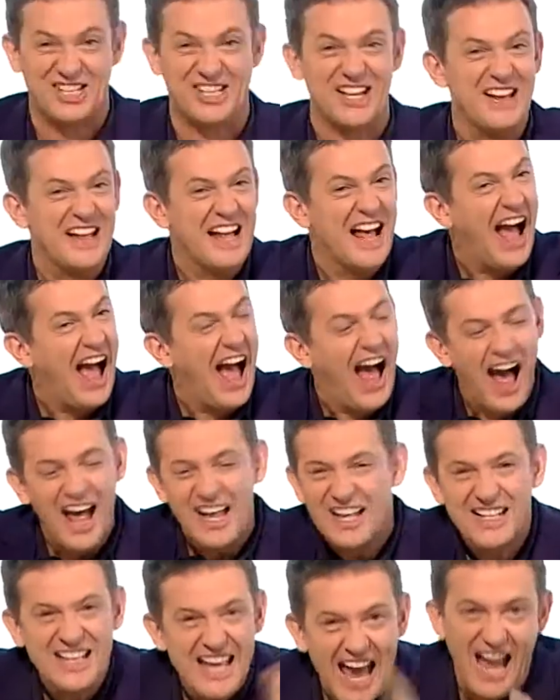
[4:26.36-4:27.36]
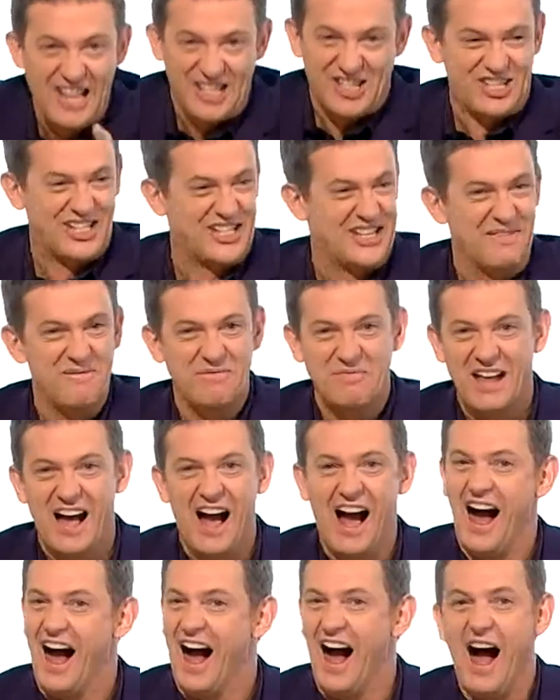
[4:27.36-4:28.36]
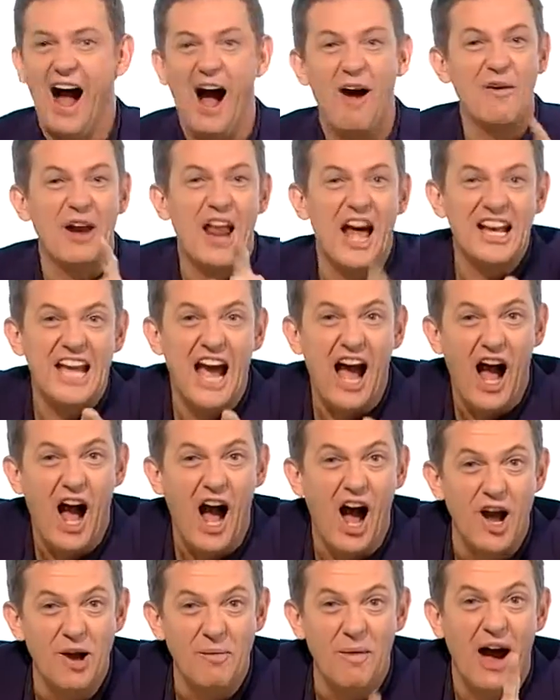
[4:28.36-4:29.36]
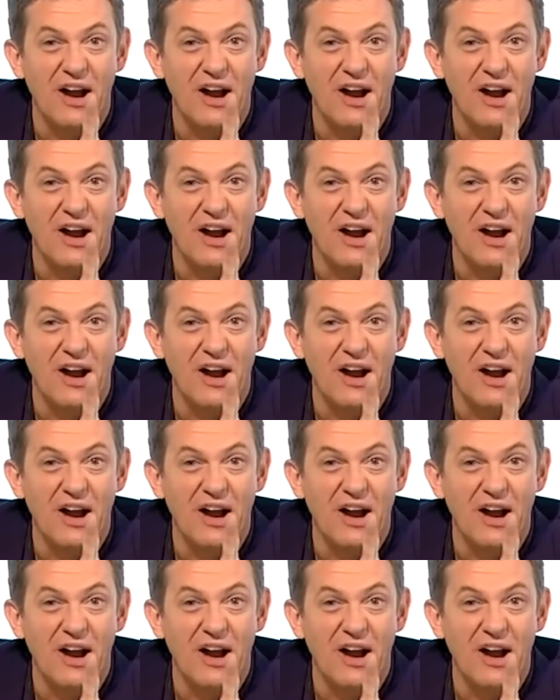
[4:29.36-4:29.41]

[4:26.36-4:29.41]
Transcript: yes, yes. When I get home,